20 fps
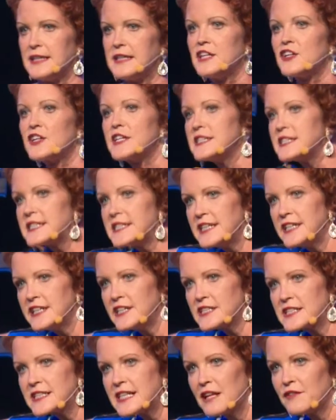You can see
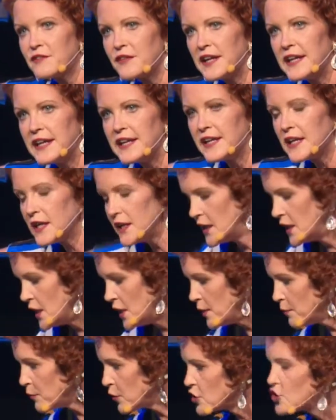yourself here,
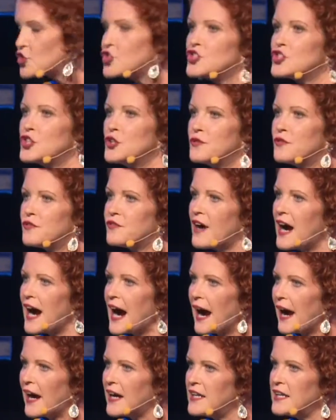but it's too
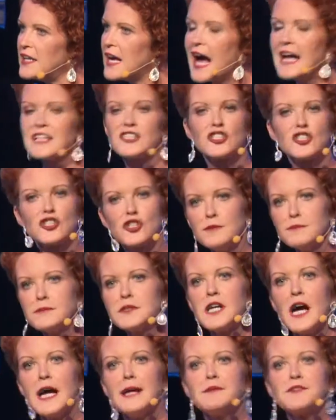far. And
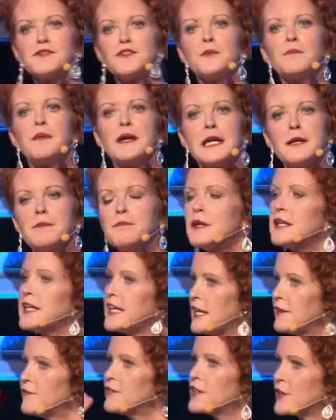sometimes for people,
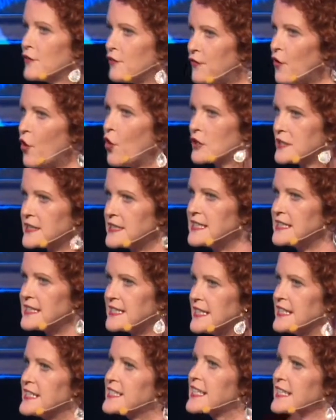even the
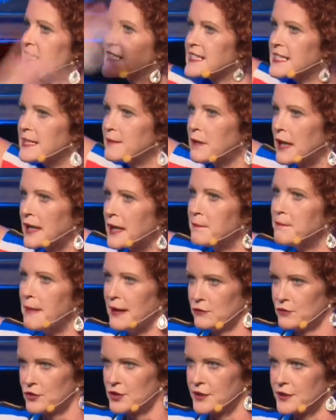4cc's can seem like a
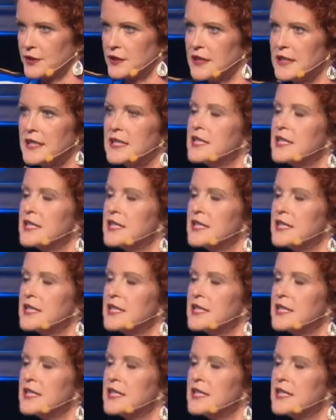mountain.